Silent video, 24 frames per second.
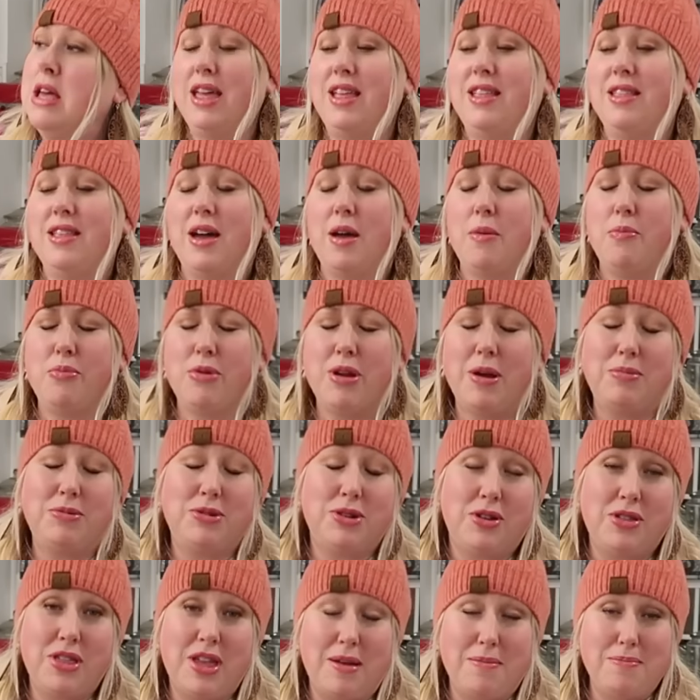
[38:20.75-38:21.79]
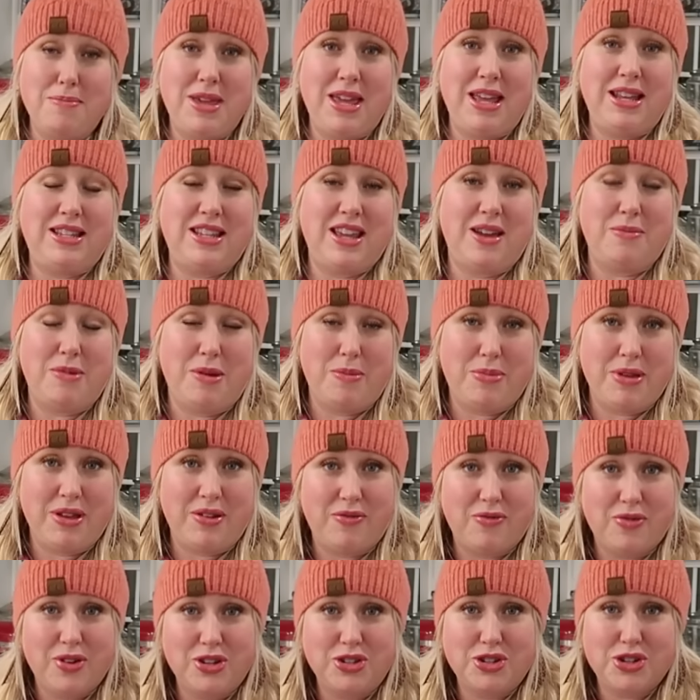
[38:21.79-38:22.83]
And I prepped all that meat to have my
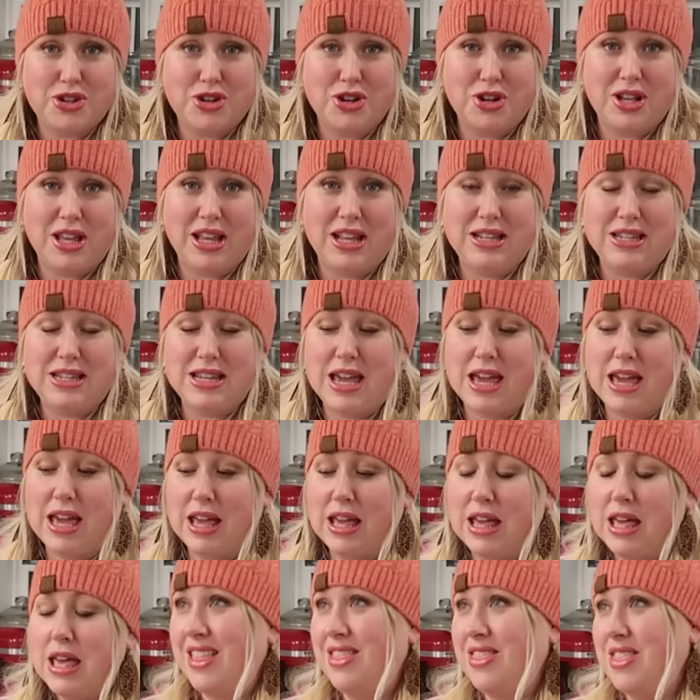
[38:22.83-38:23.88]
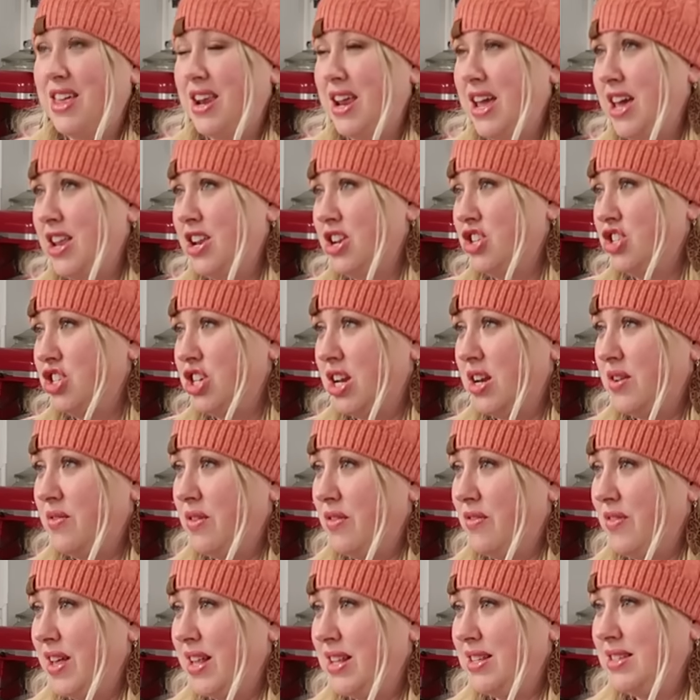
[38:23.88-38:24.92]
big freezer cooking day. And then I had a chain of
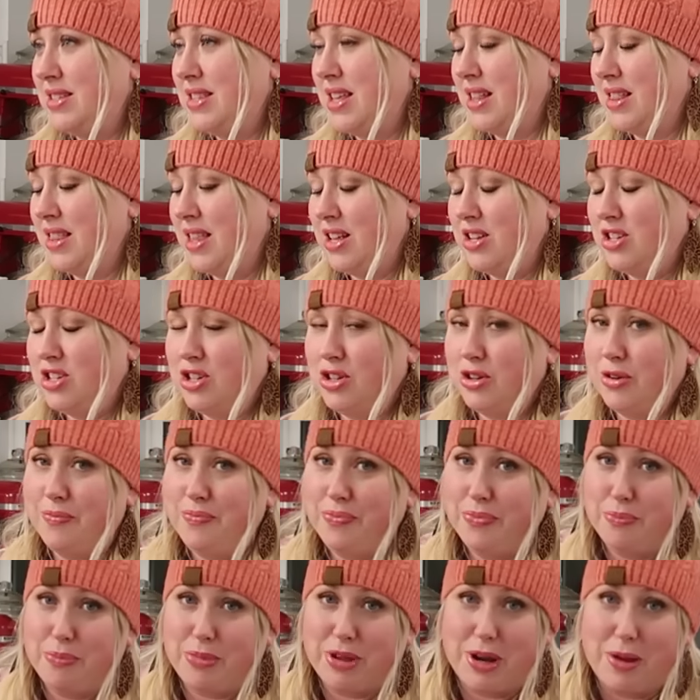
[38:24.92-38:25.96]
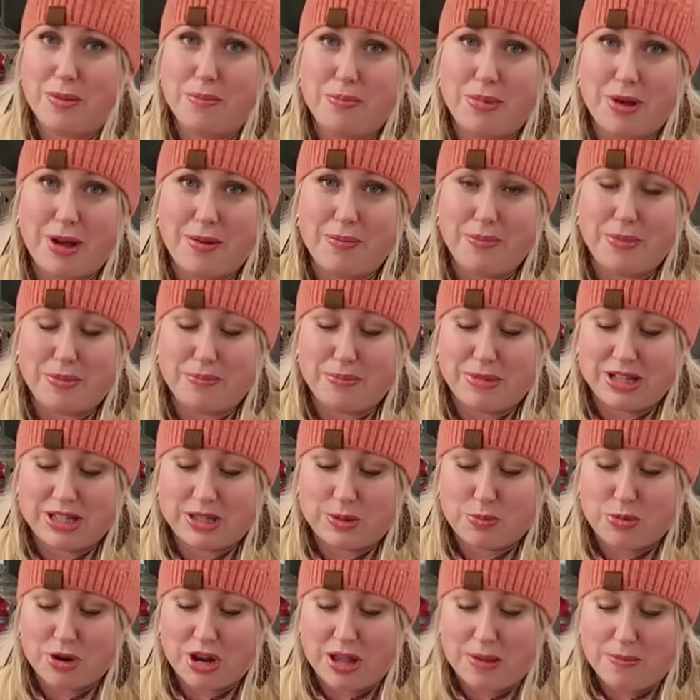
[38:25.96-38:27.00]
events that led to, but i bump, my
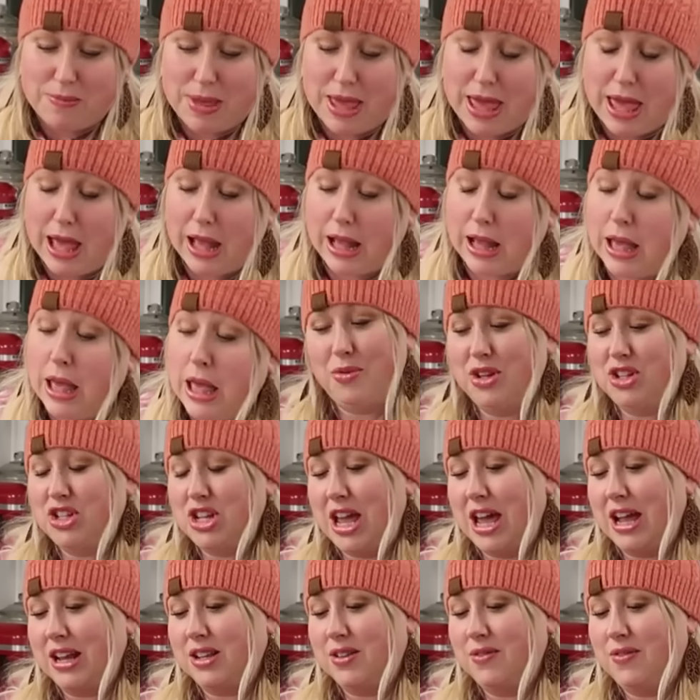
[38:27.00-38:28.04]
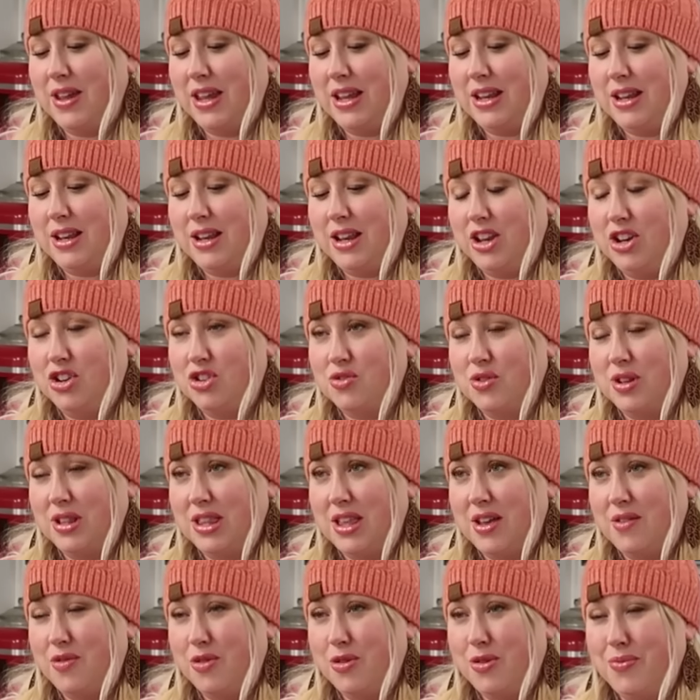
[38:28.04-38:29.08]
sprained back, which activated injury
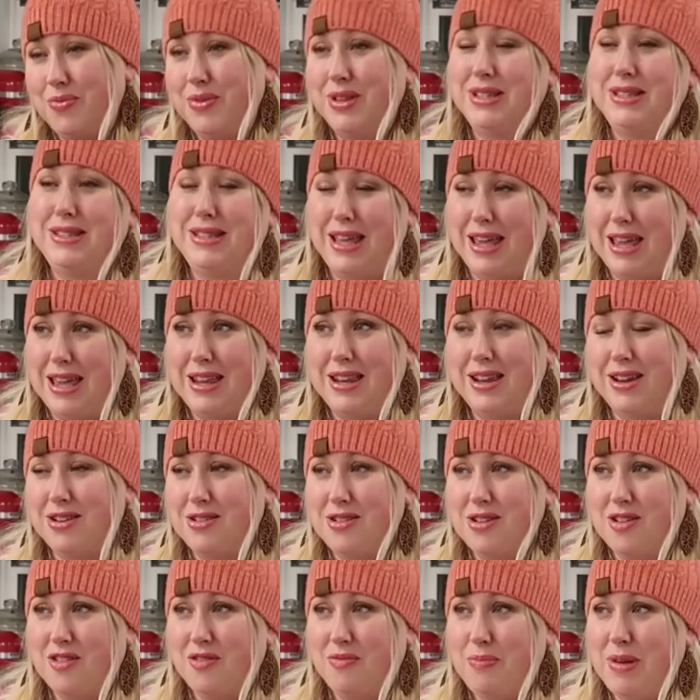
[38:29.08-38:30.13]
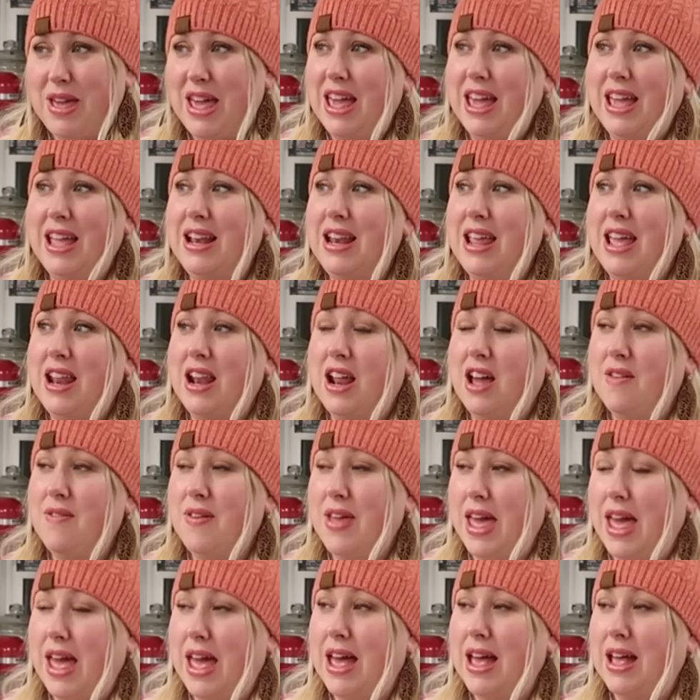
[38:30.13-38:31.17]
level sciatic nerve pain. And I've
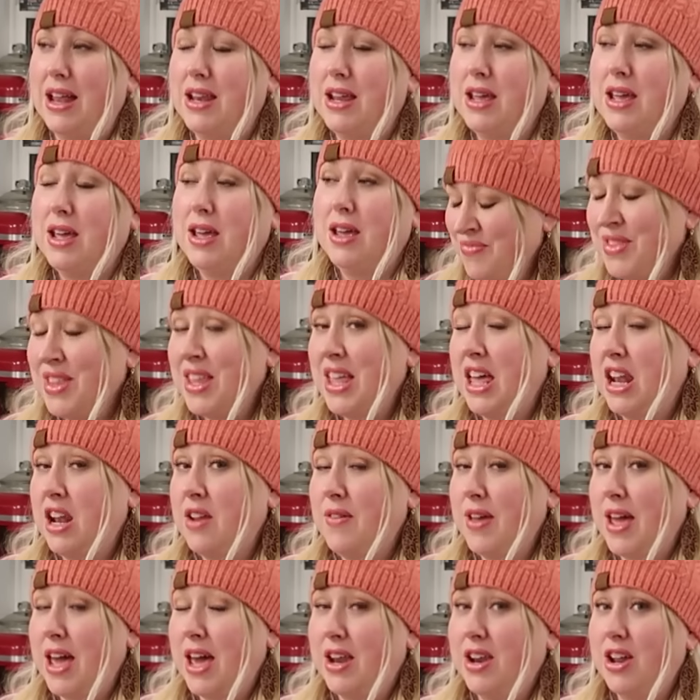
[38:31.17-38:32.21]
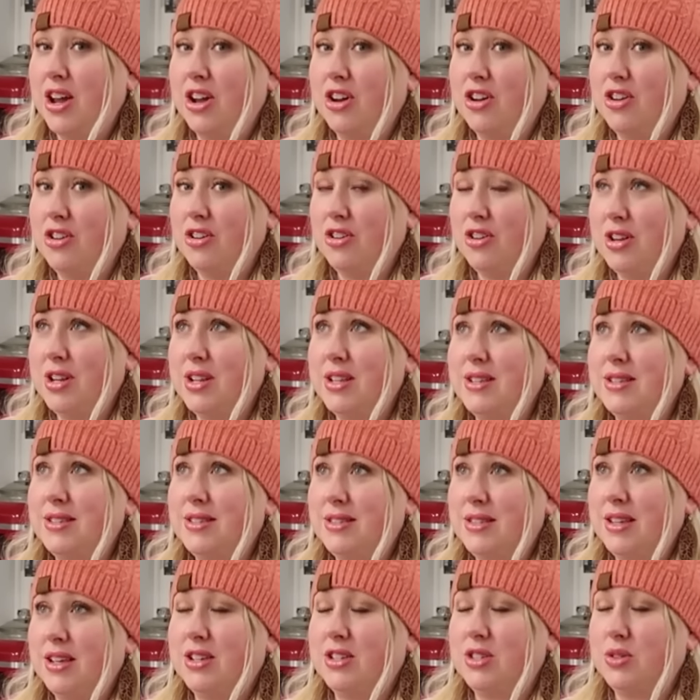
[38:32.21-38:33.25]
had and I've had a good
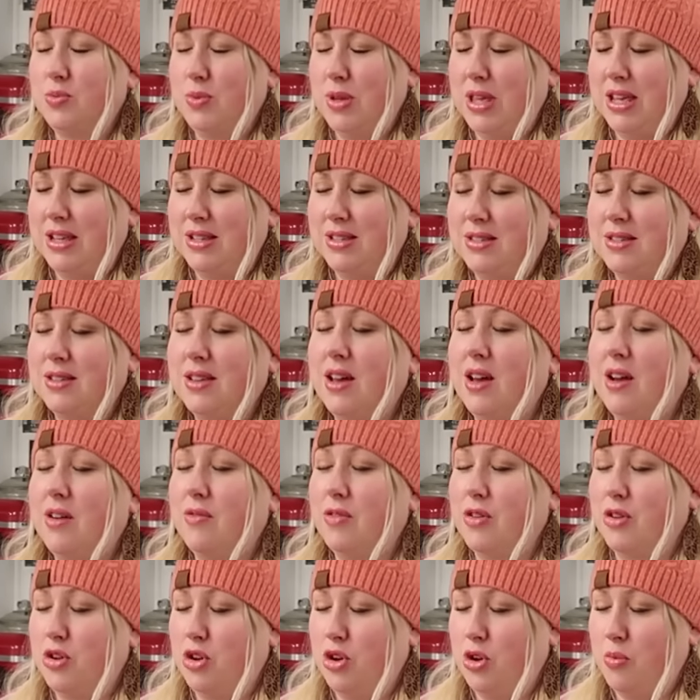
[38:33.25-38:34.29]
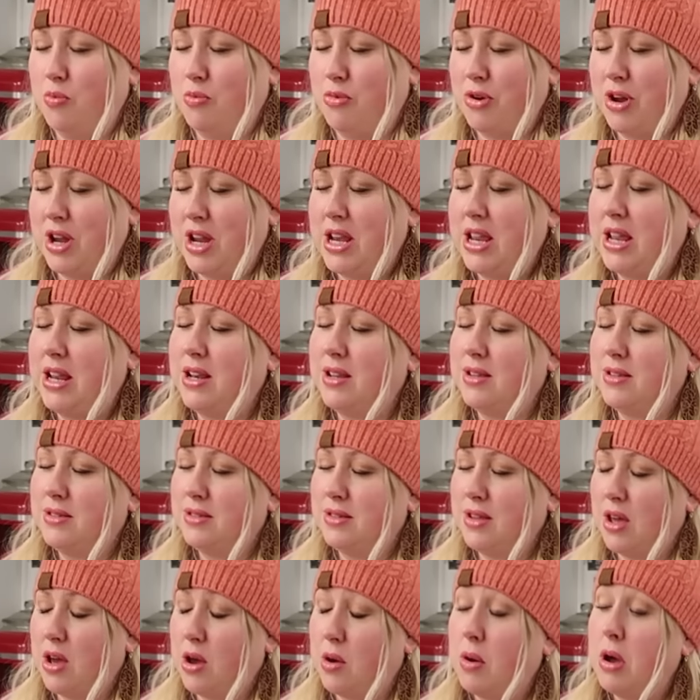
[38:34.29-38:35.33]
six weeks of recuperating.
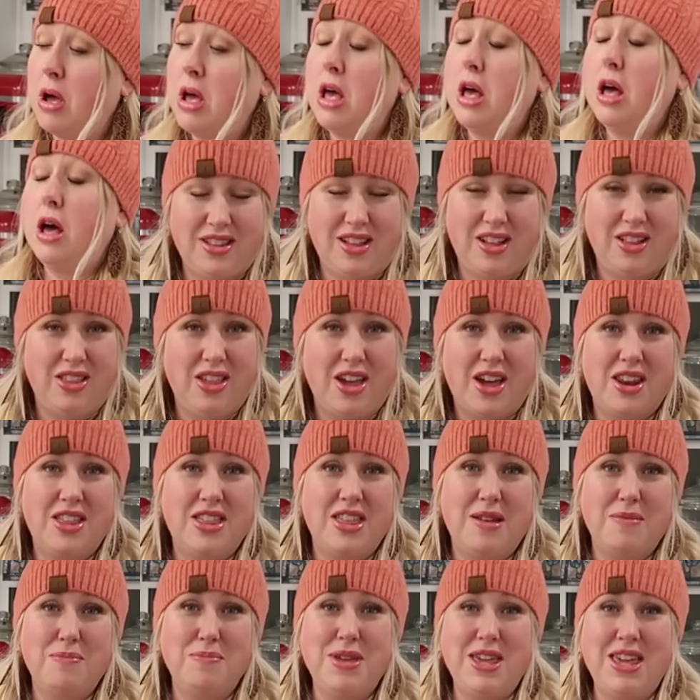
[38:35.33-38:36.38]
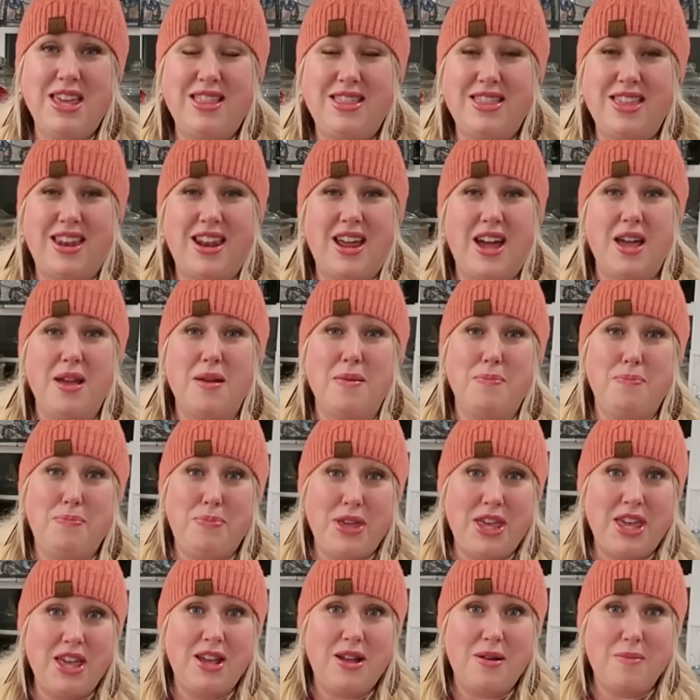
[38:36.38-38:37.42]
So a lot of that meat that I
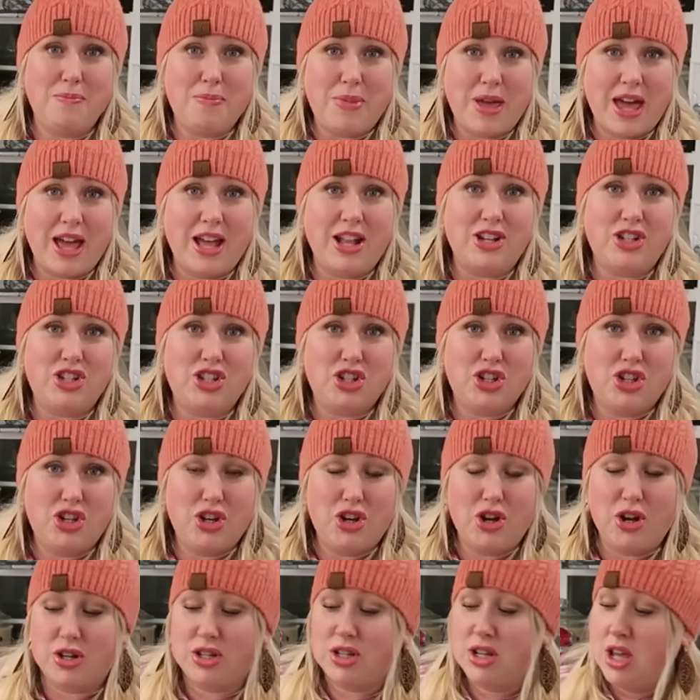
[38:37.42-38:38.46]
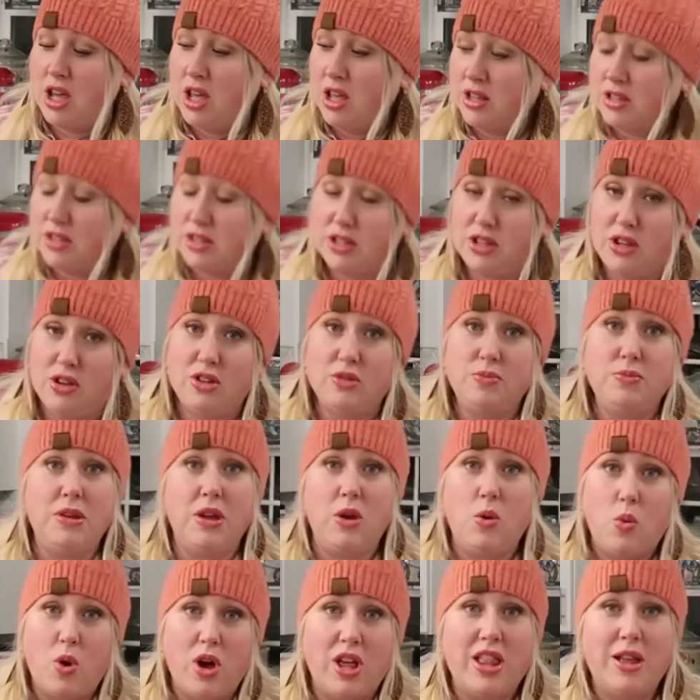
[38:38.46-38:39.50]
big batch cooked, excuse
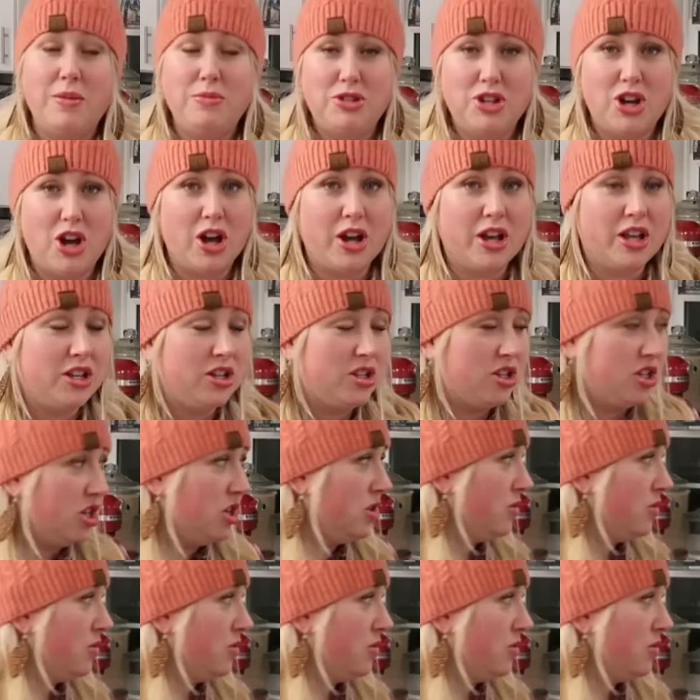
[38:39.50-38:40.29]
me, while I'm talking to